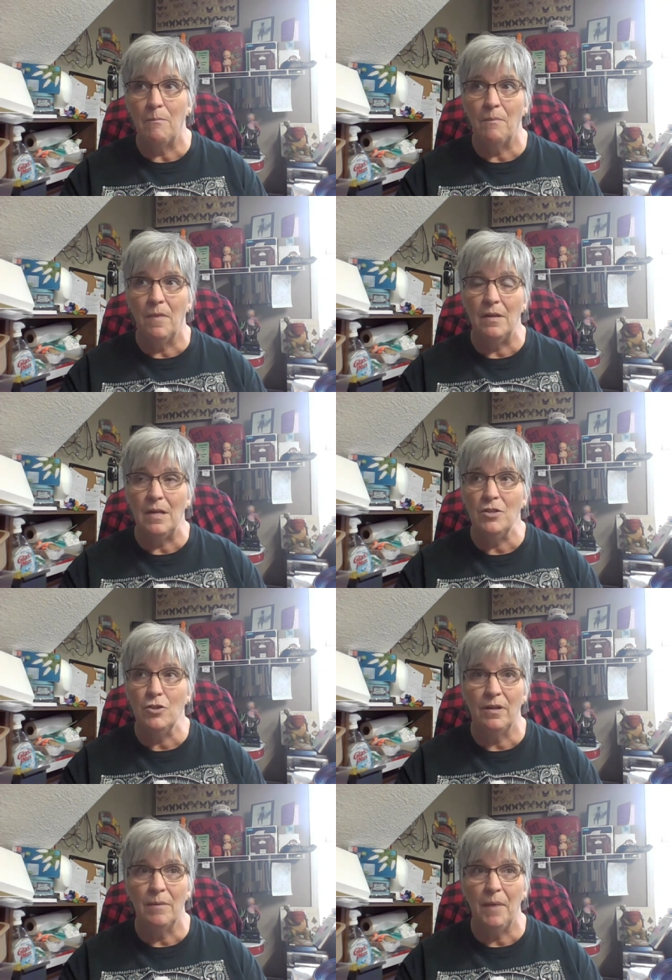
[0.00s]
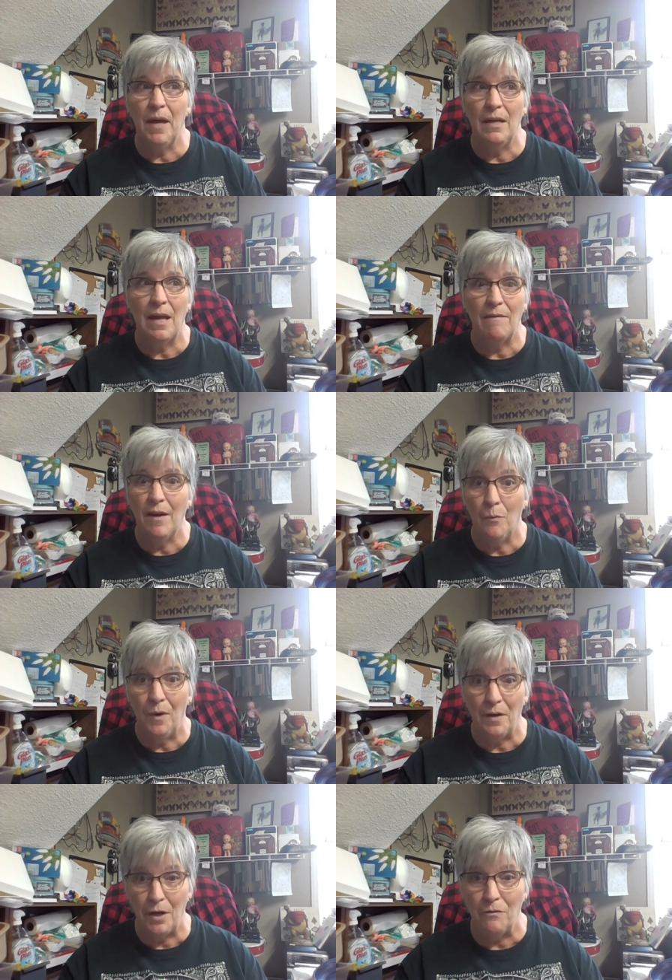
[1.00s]
initially paid, I think,
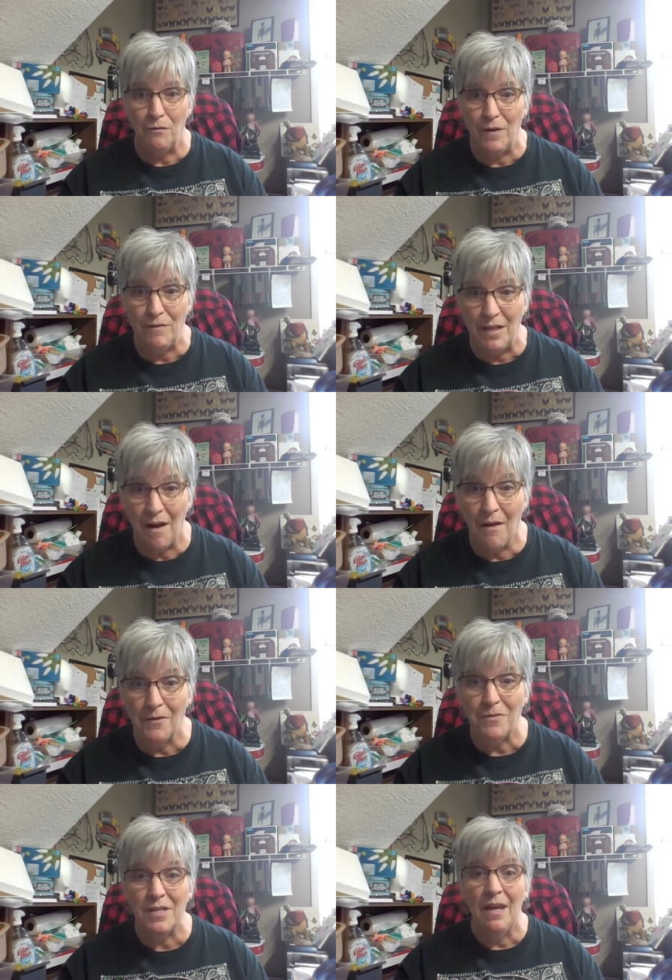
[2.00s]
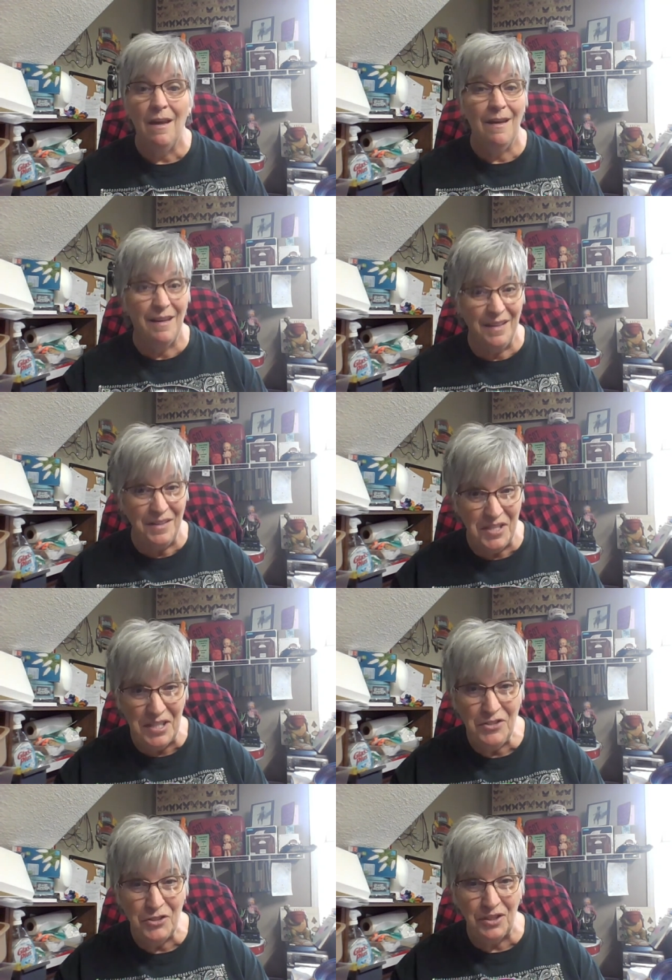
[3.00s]
around $150 in
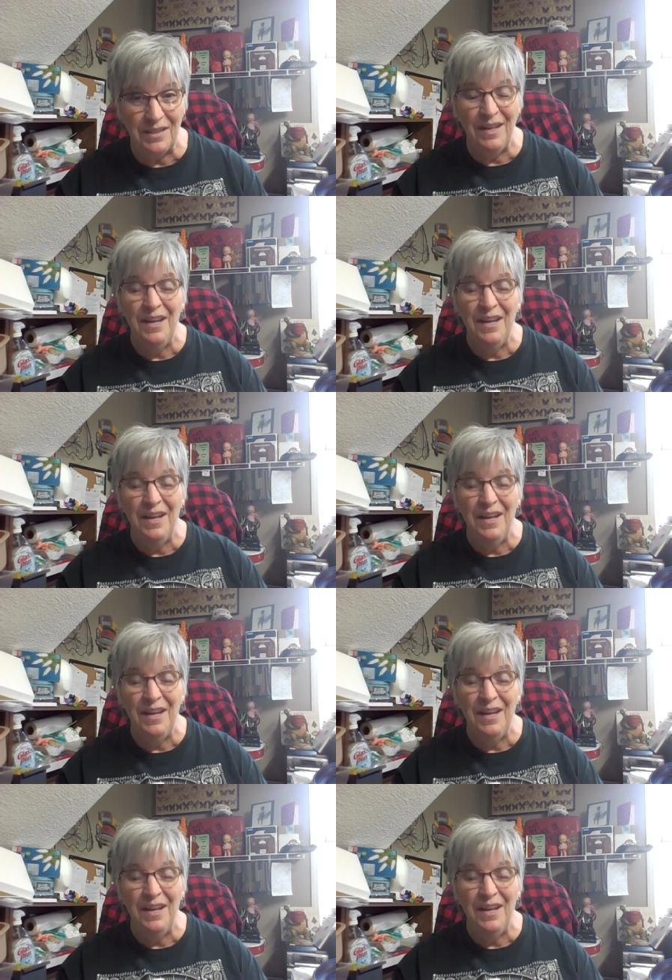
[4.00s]
addition